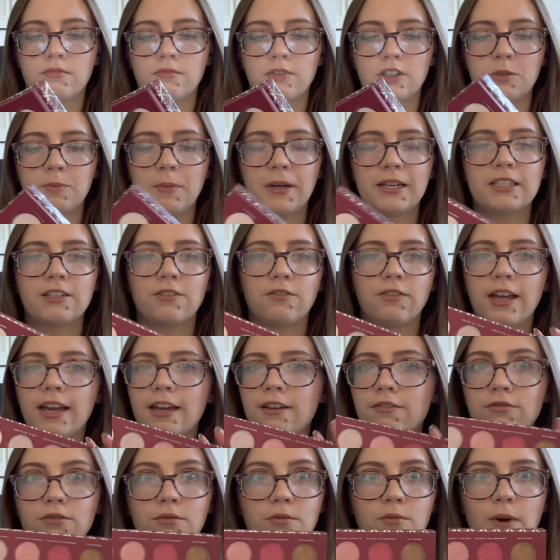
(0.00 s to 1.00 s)
Spice of
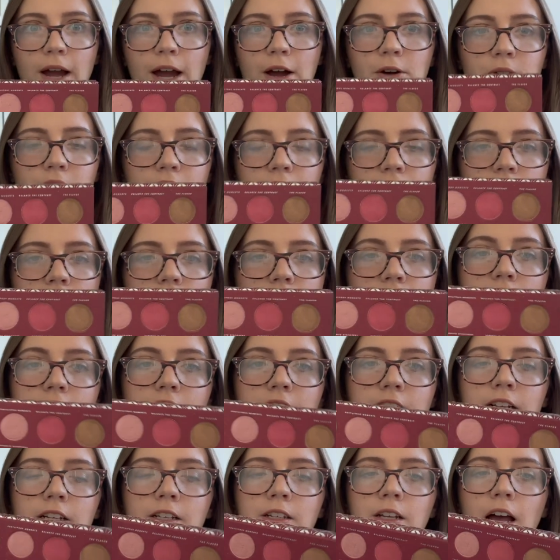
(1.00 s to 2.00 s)
Life. Wow.
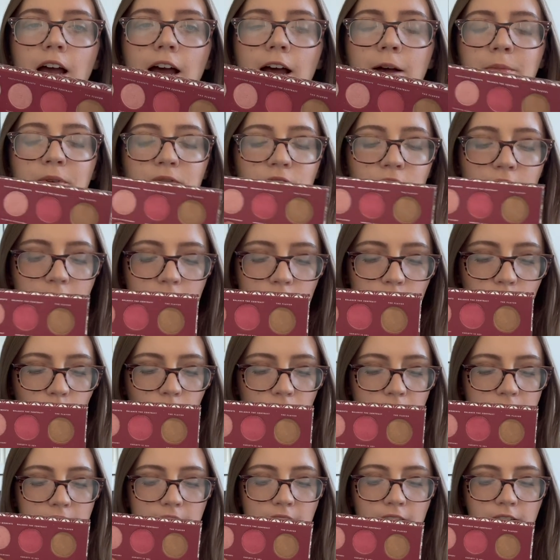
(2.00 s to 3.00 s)
Um, if you guys
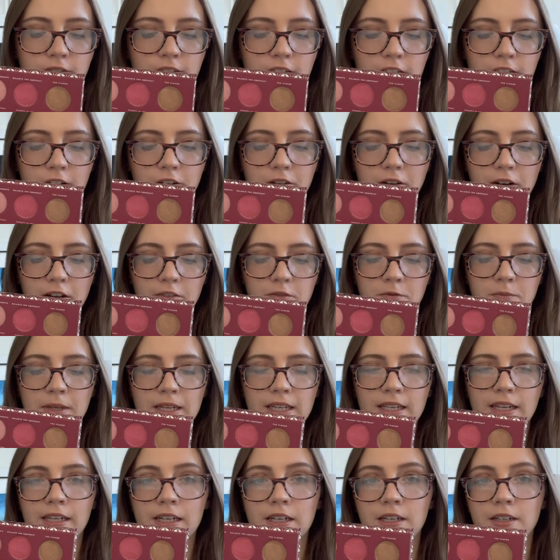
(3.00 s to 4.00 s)
want to see a video of
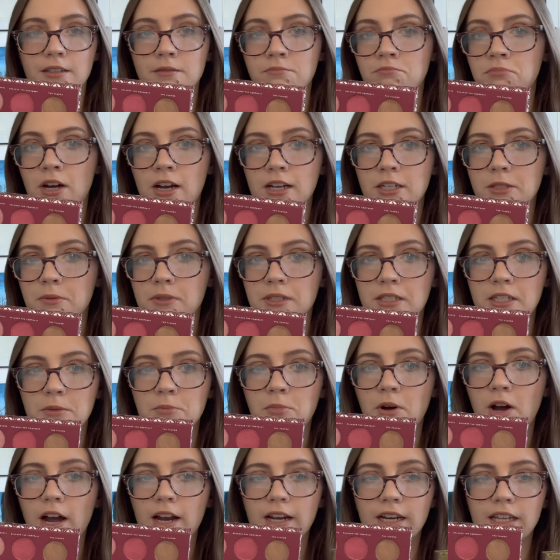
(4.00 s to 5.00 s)
me like possibly
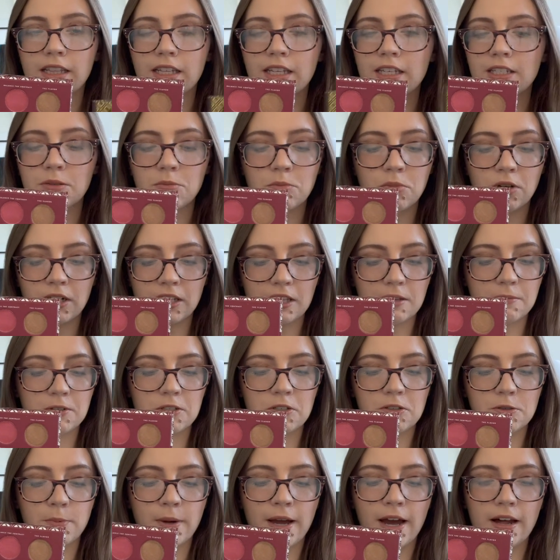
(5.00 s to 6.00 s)
depotting these and putting them
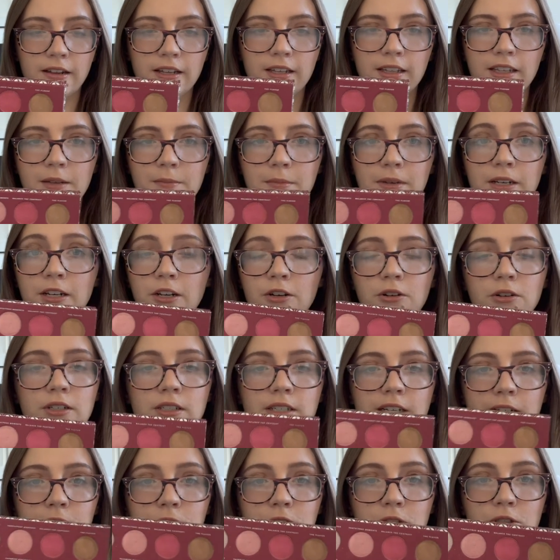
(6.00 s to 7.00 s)
into a palette, let me know
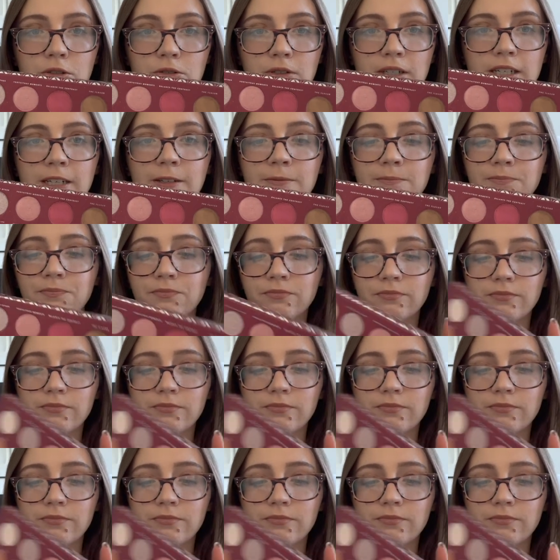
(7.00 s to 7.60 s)
because I'll do it.